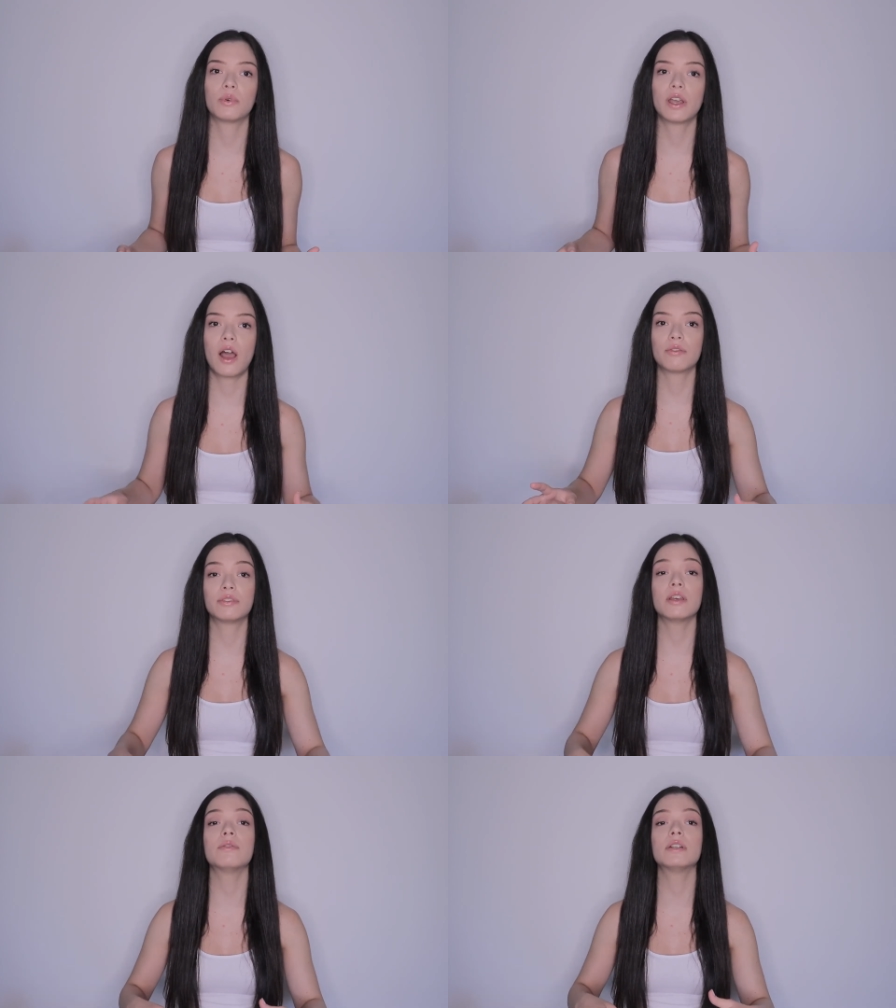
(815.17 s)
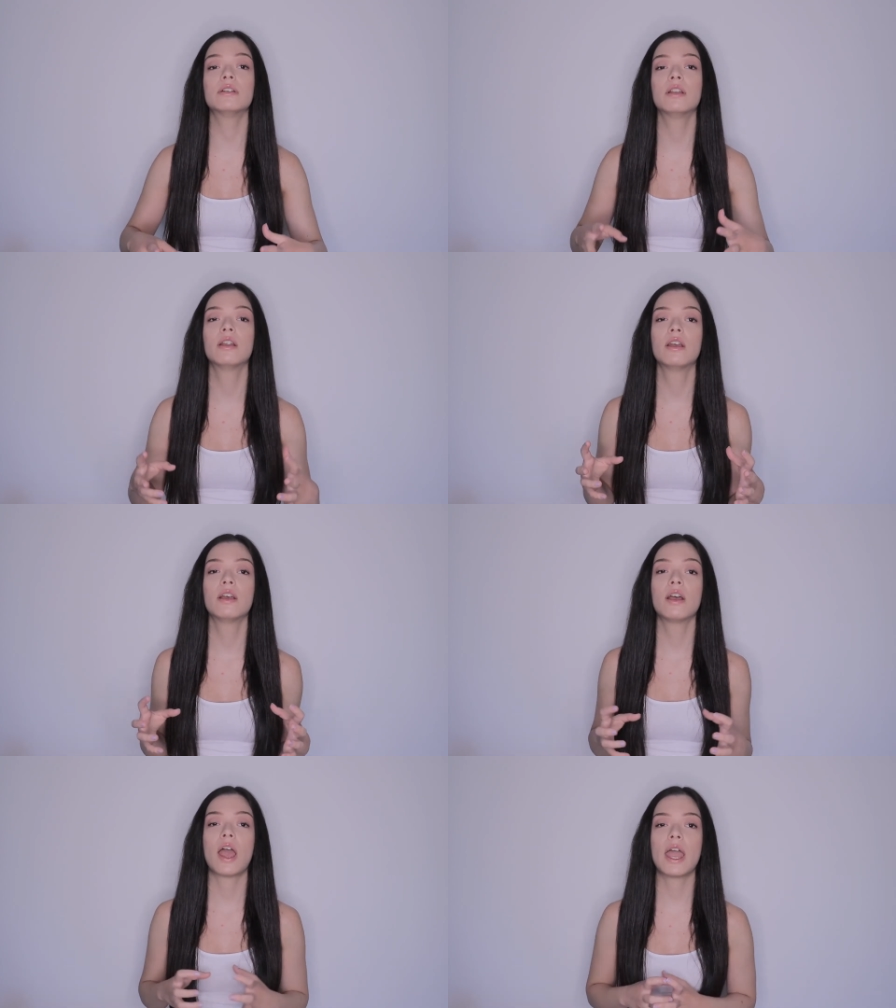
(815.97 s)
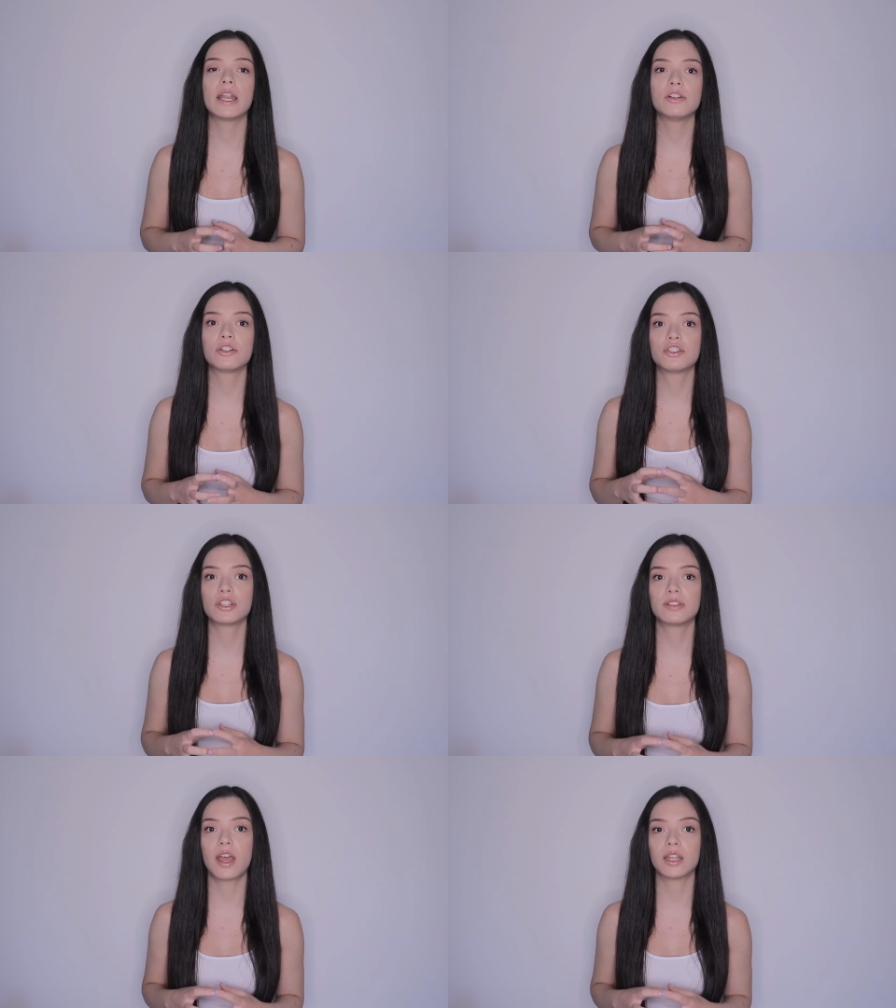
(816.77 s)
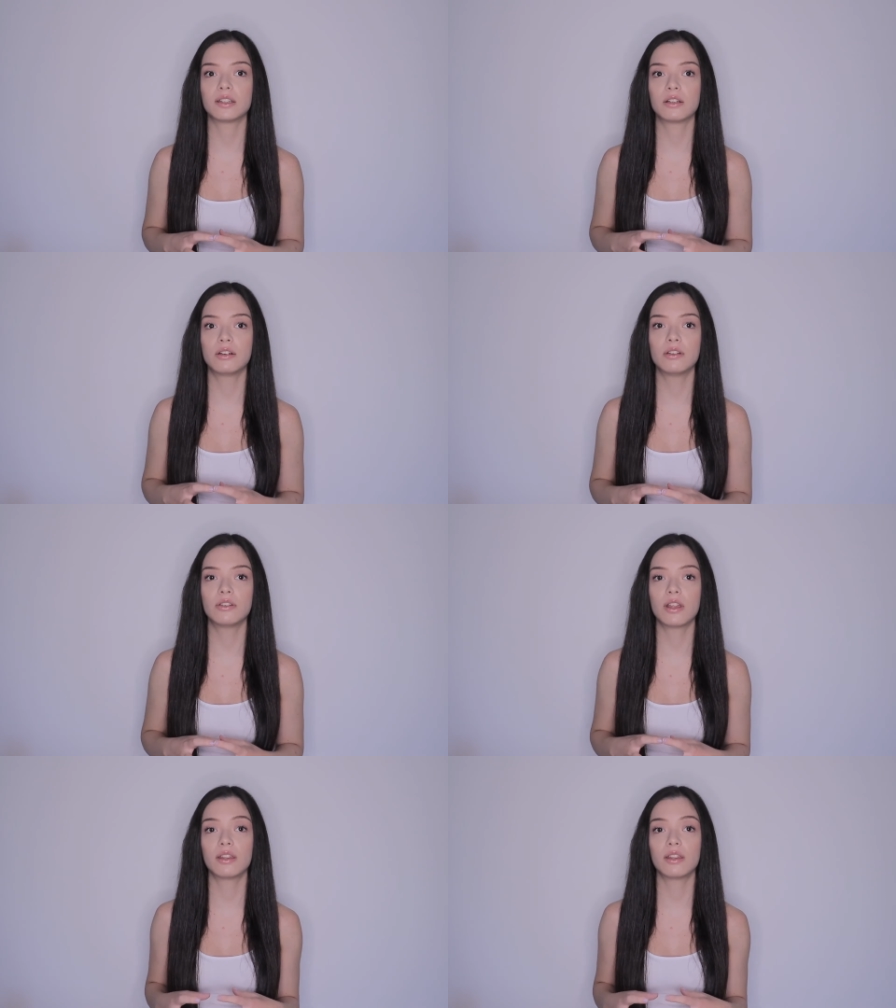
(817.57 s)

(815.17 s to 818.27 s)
We have 7 energy centers,